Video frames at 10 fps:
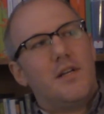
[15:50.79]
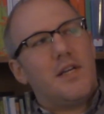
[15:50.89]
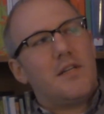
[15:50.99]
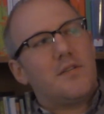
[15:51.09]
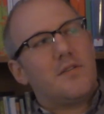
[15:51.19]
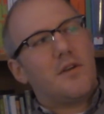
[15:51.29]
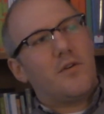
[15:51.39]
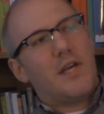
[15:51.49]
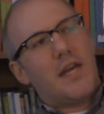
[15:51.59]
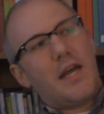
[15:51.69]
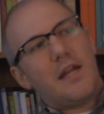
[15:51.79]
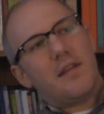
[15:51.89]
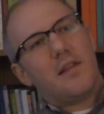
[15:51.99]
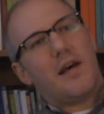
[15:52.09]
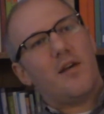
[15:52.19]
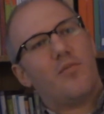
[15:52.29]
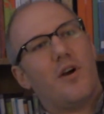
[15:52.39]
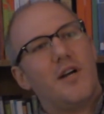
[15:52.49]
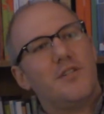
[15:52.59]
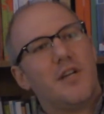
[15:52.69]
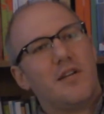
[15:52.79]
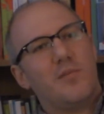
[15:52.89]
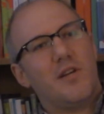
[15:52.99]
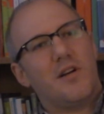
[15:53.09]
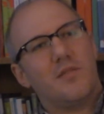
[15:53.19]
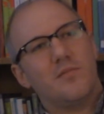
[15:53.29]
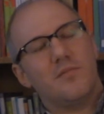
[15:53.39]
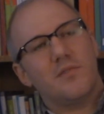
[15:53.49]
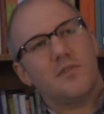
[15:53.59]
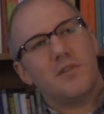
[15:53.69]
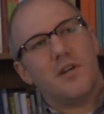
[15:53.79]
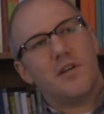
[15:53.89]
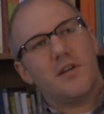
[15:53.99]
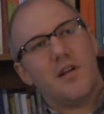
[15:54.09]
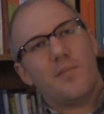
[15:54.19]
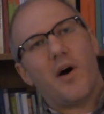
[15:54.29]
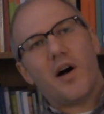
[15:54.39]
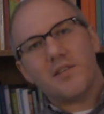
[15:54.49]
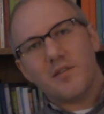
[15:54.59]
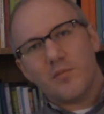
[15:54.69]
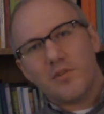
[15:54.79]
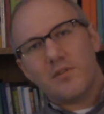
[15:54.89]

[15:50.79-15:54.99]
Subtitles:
And so again, that project becomes impossible.